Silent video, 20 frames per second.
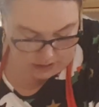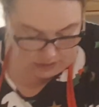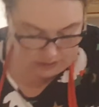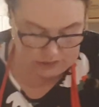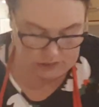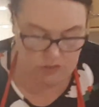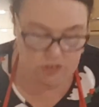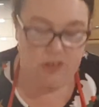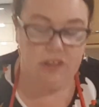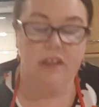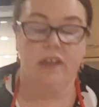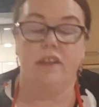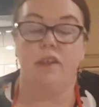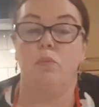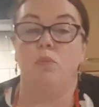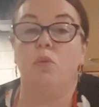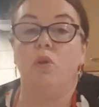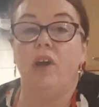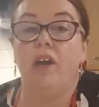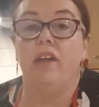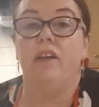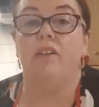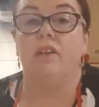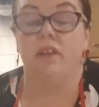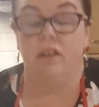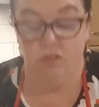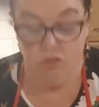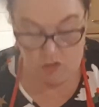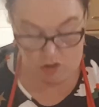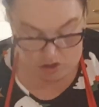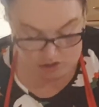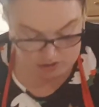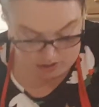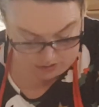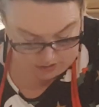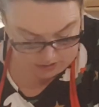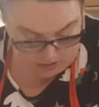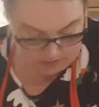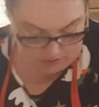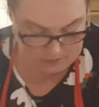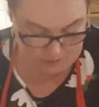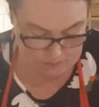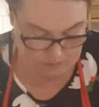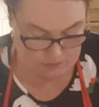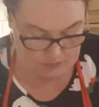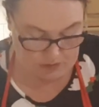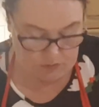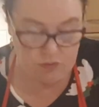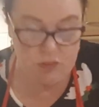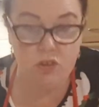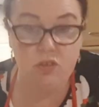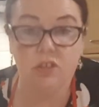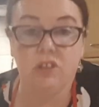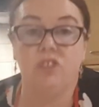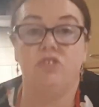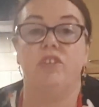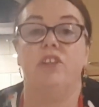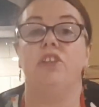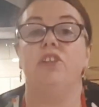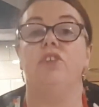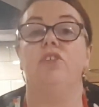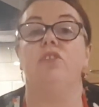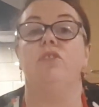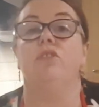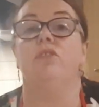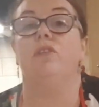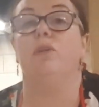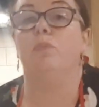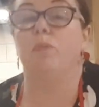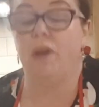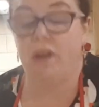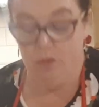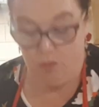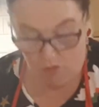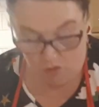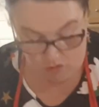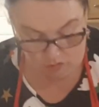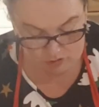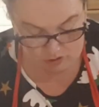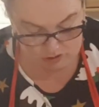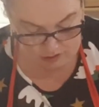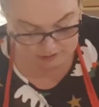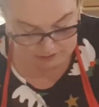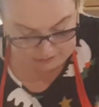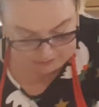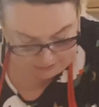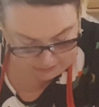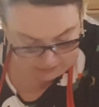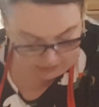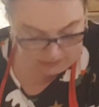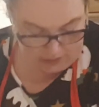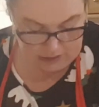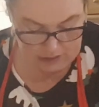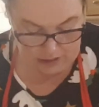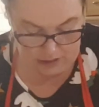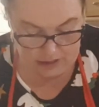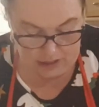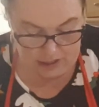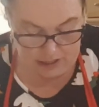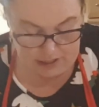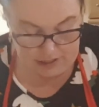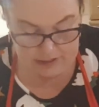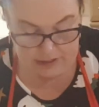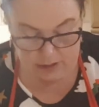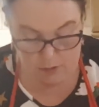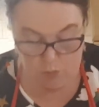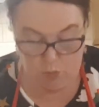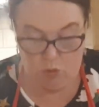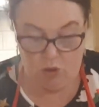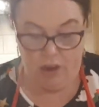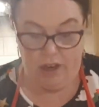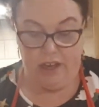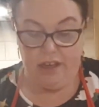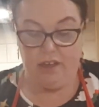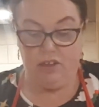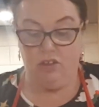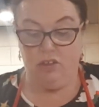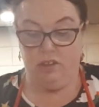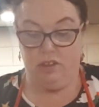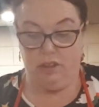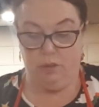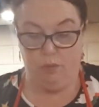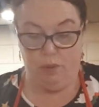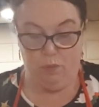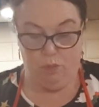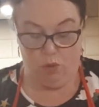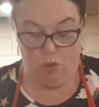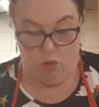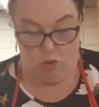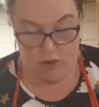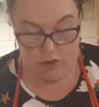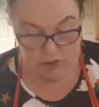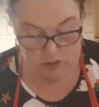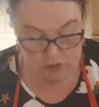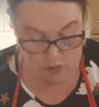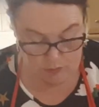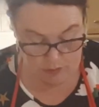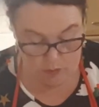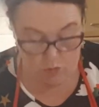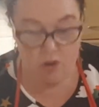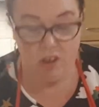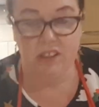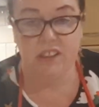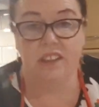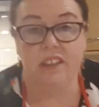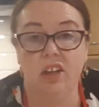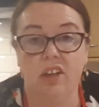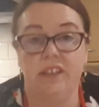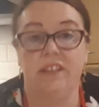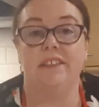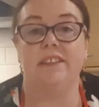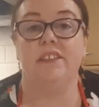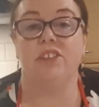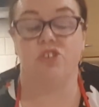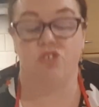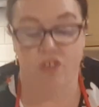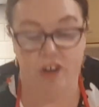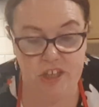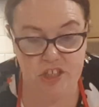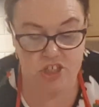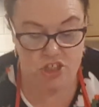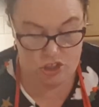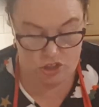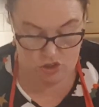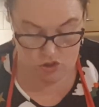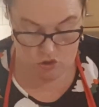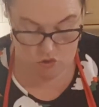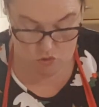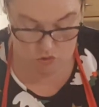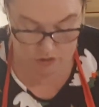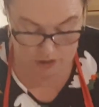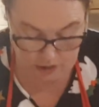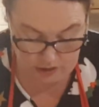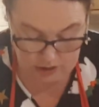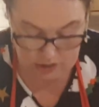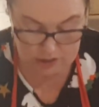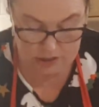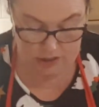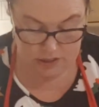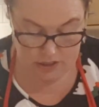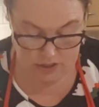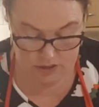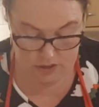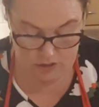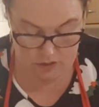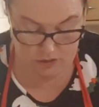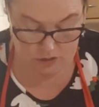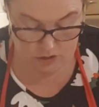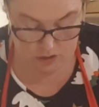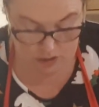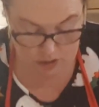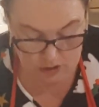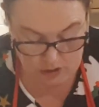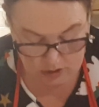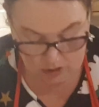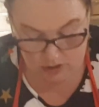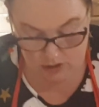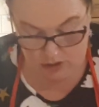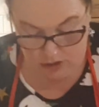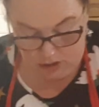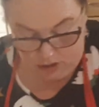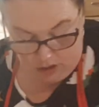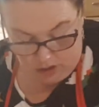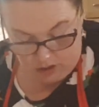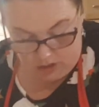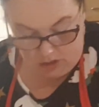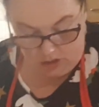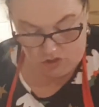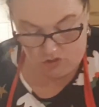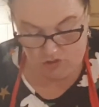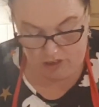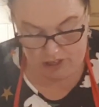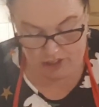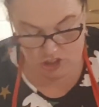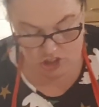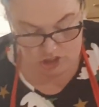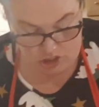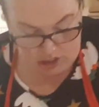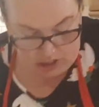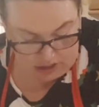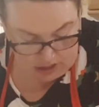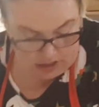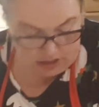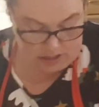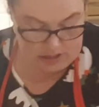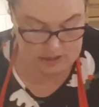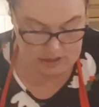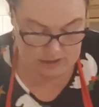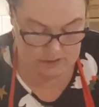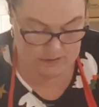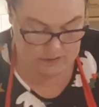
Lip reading: so that the bread will rise. If we don't stretch the dough, the bread won't rise and it'll break. Look, it'll be broken. So we want a nice stretchy dough. Now you need to stretch this